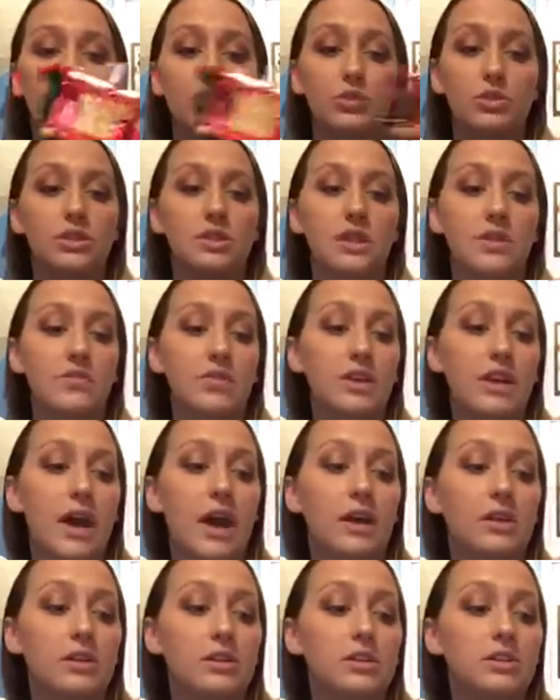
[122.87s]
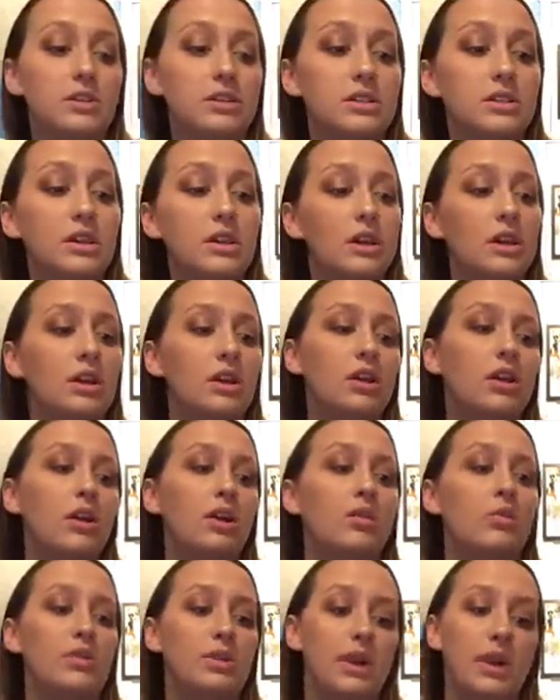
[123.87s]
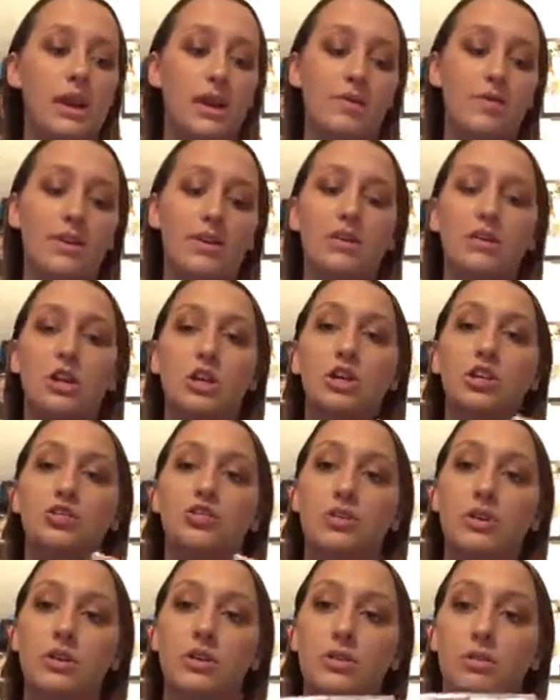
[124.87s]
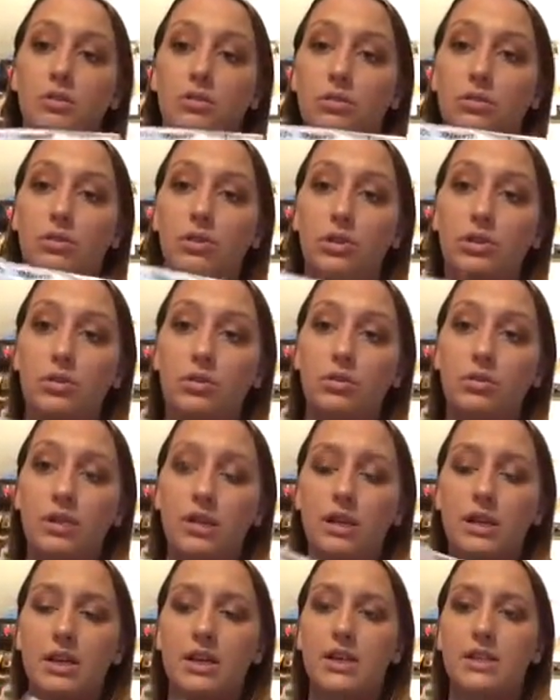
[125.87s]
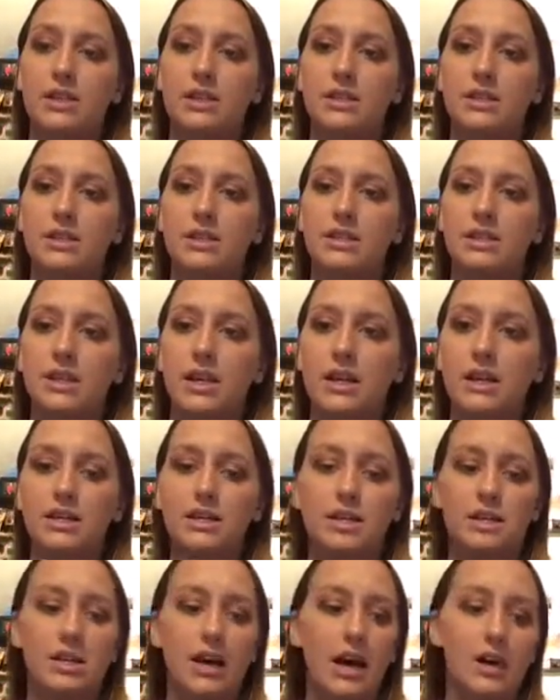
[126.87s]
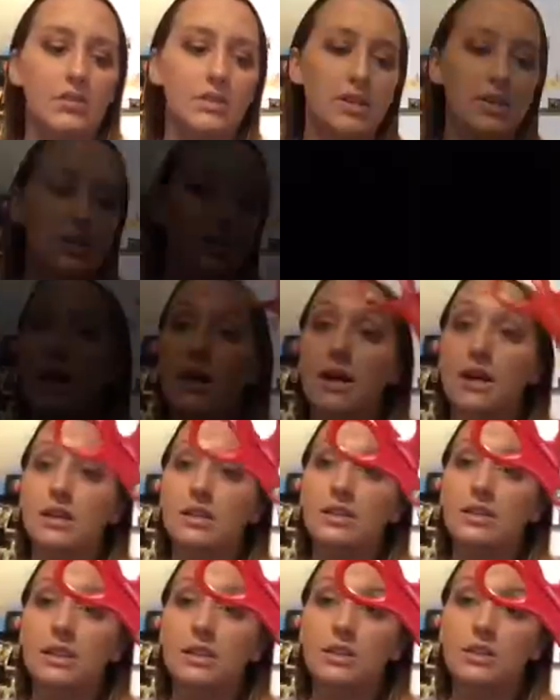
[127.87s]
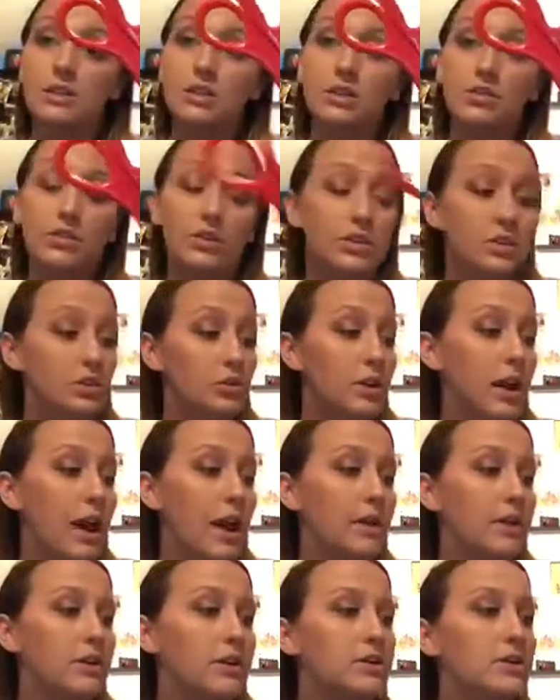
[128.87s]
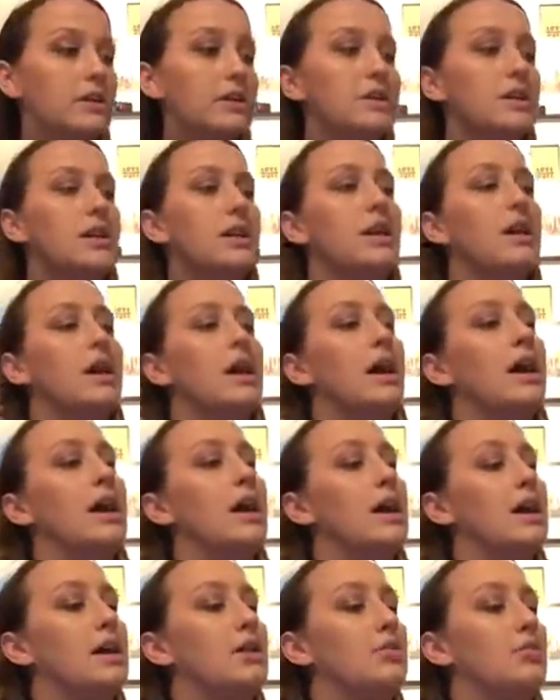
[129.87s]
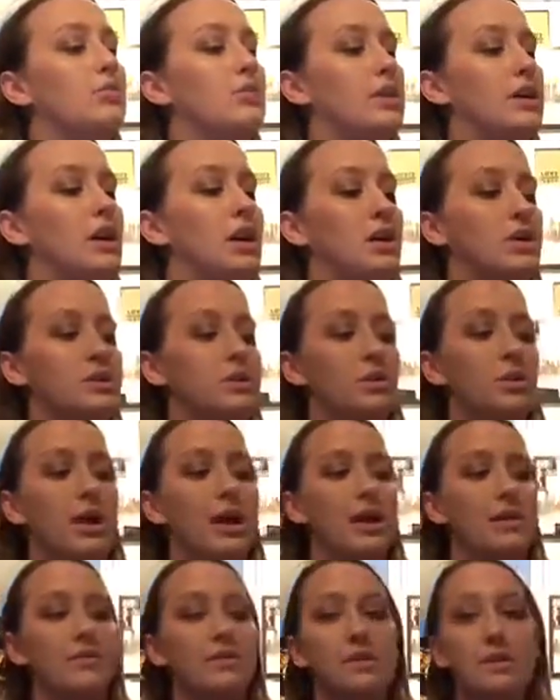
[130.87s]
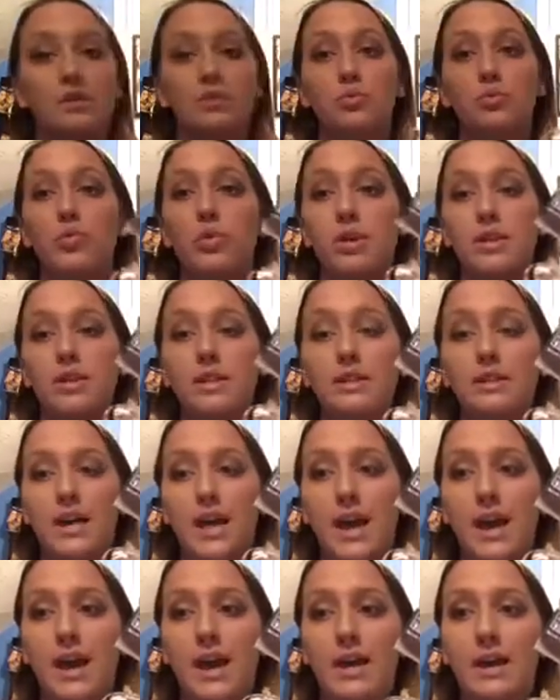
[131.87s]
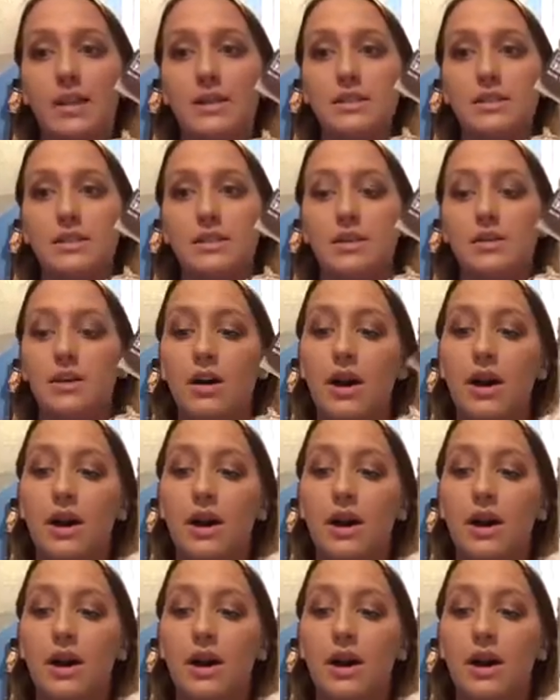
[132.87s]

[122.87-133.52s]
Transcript: which was $7. We have industrial glue, E6000, scissors for $2, and we also have these wooden tags,